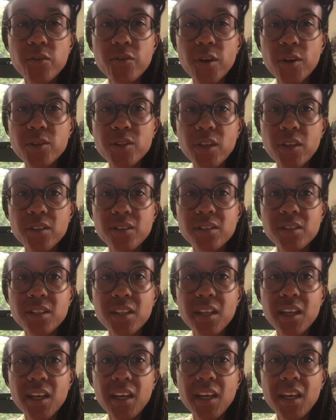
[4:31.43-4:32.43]
photos
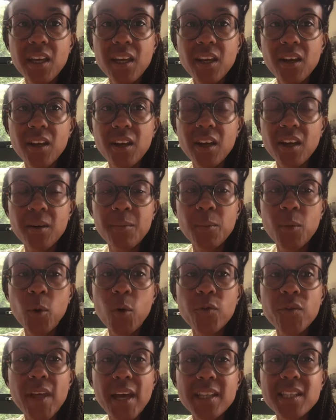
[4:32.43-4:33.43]

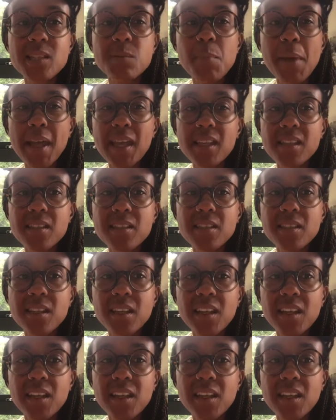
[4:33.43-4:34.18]
of that space,